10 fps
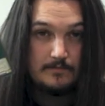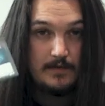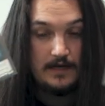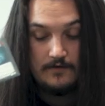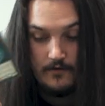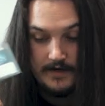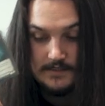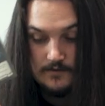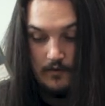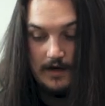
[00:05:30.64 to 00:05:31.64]
main
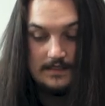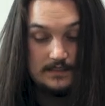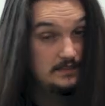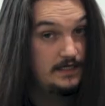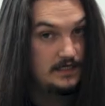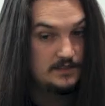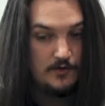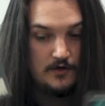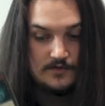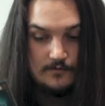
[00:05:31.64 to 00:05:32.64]
reason why this deck is
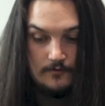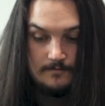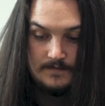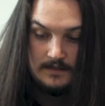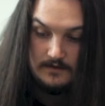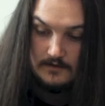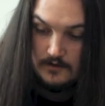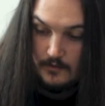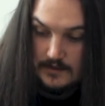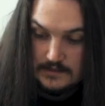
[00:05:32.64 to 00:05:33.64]
possible.
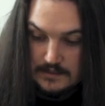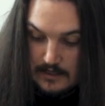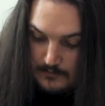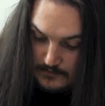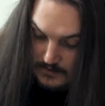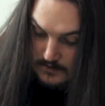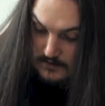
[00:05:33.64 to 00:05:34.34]
You want to set up